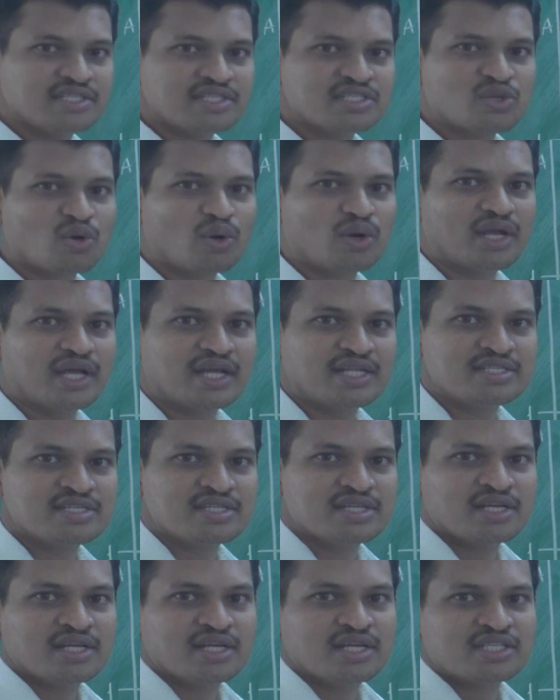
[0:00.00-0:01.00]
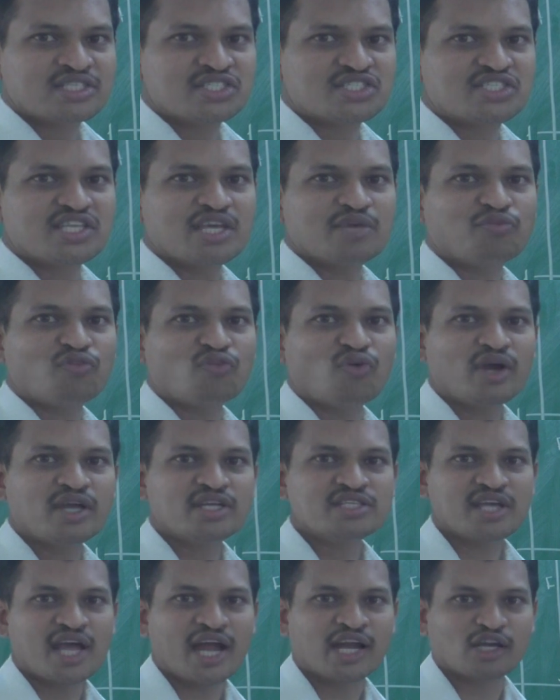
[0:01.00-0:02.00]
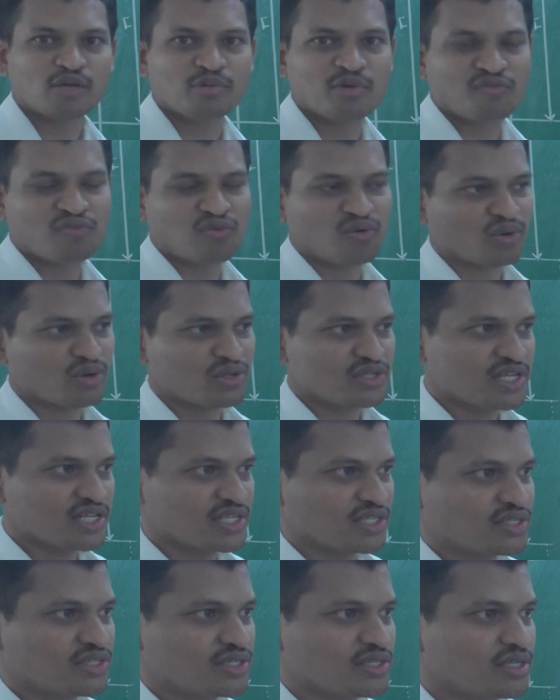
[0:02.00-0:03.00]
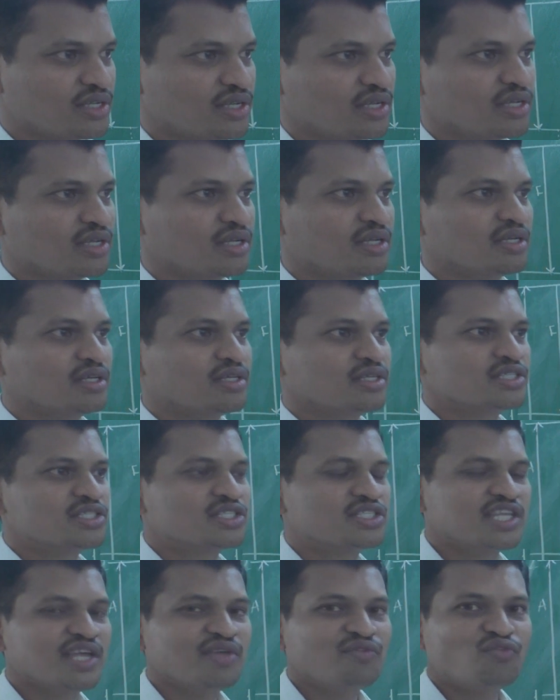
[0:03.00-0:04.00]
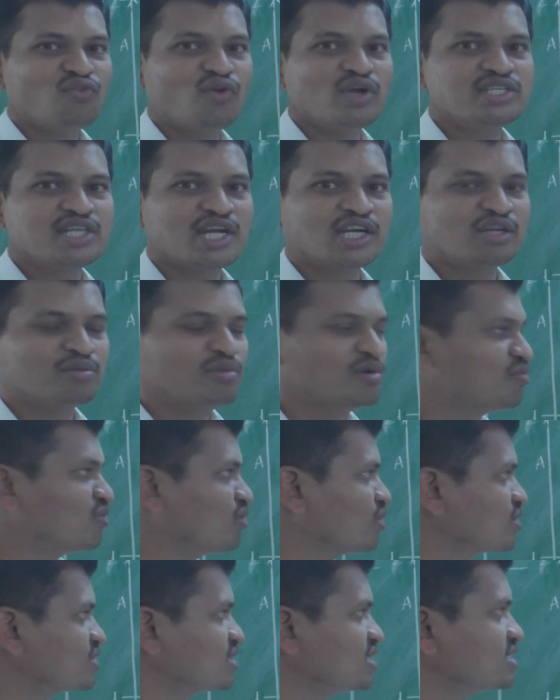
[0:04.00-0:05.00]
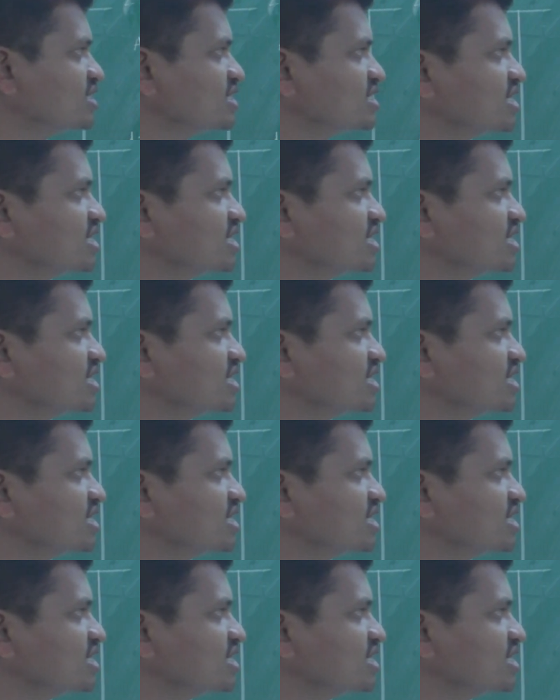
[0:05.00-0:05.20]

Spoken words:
called as stepwise atomic fluorescence. Stepwise atomic fluorescence is